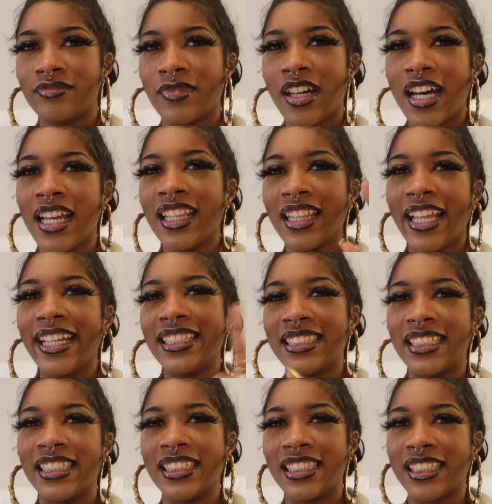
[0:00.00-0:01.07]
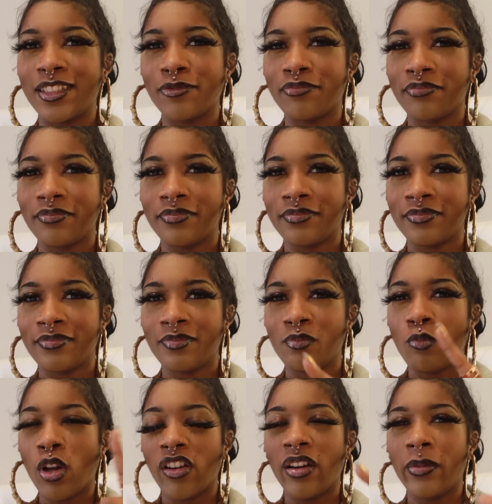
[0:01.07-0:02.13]
unlicensed
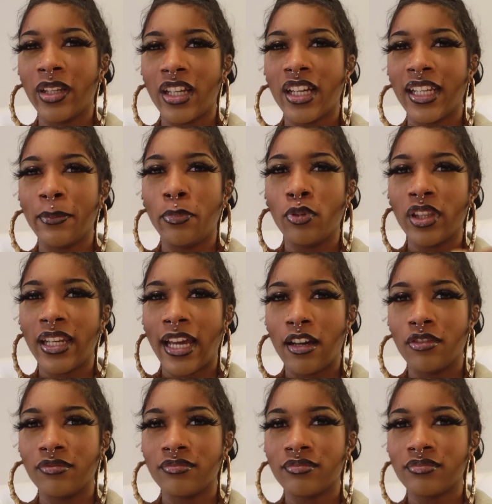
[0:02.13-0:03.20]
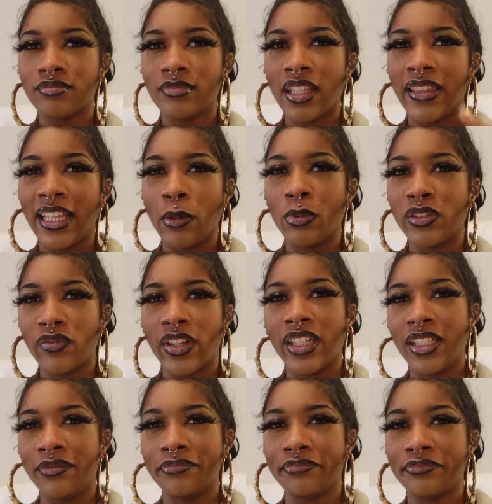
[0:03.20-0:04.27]
walk around with a gun and pull it out and think it was
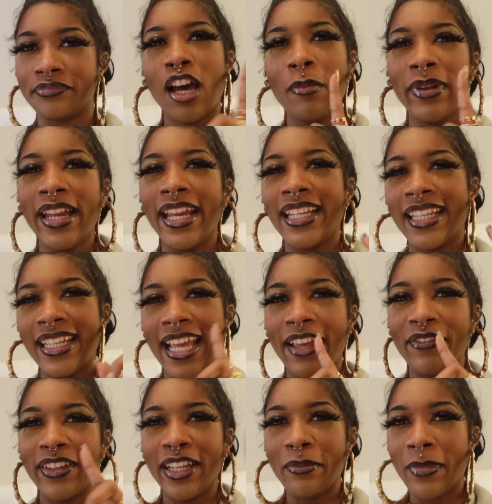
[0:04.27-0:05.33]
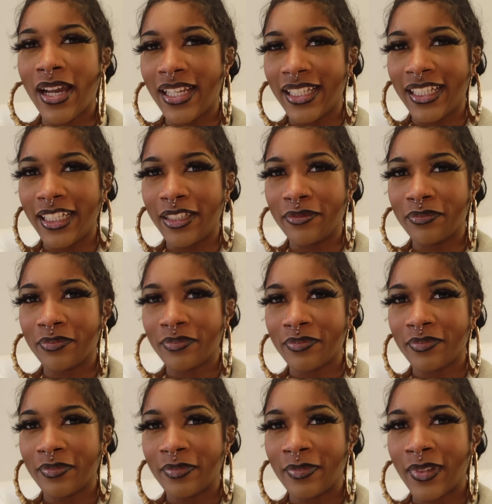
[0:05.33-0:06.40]
funny. Tell me he didn't have any money.
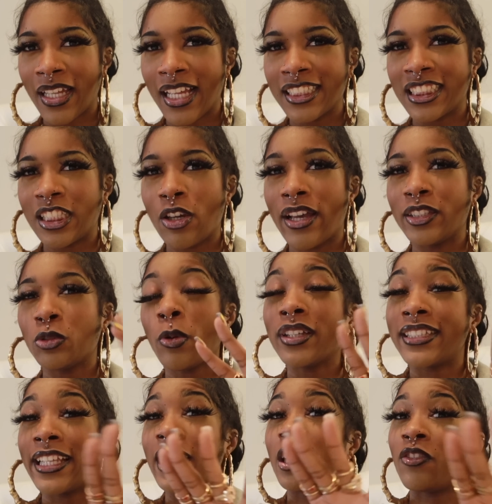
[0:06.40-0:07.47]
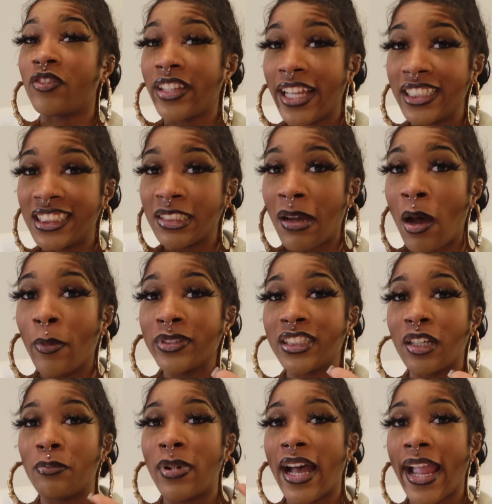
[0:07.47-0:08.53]
So towards the end of the relationship, I would
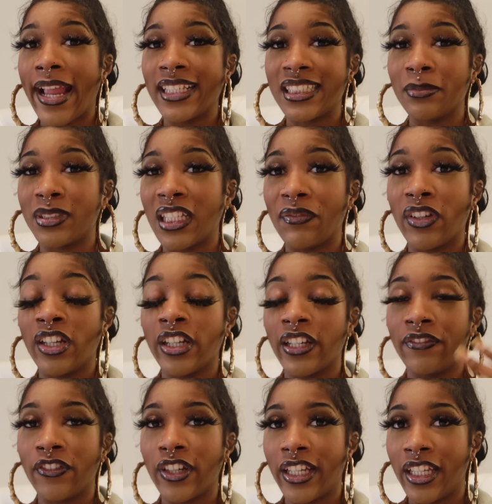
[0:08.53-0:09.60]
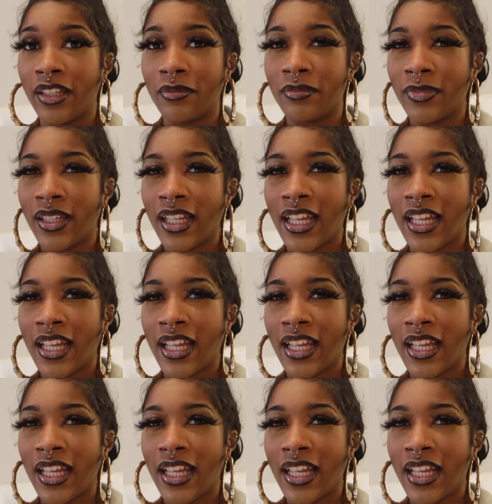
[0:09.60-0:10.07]
start buying some stuff and cooking for him.